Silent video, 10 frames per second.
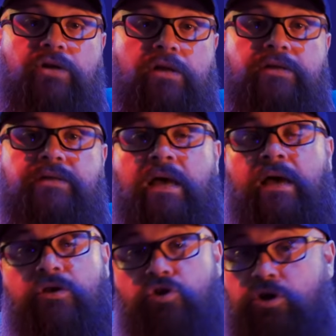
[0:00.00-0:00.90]
dollars.
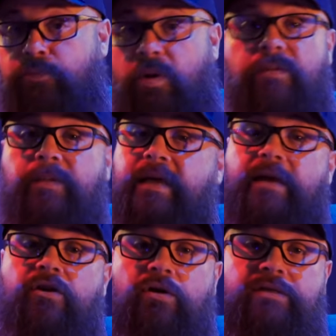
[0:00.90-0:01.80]
You can probably
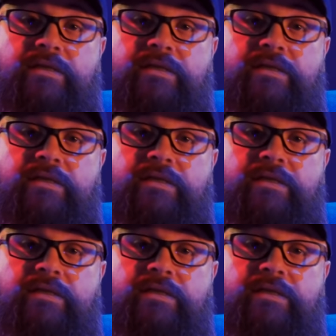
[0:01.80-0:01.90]
get it on